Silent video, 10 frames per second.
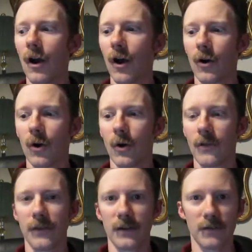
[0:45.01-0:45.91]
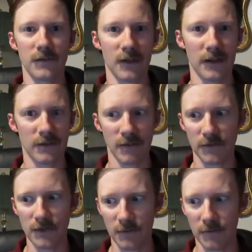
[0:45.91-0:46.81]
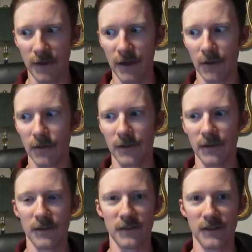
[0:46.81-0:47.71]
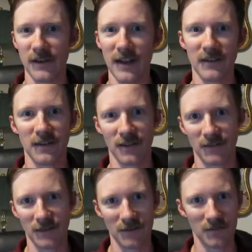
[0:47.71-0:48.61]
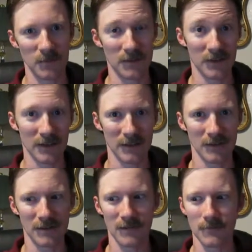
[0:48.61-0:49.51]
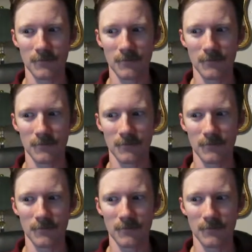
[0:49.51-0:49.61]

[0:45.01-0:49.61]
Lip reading: are all things science has disavowed and this nonsense needs to be silenced.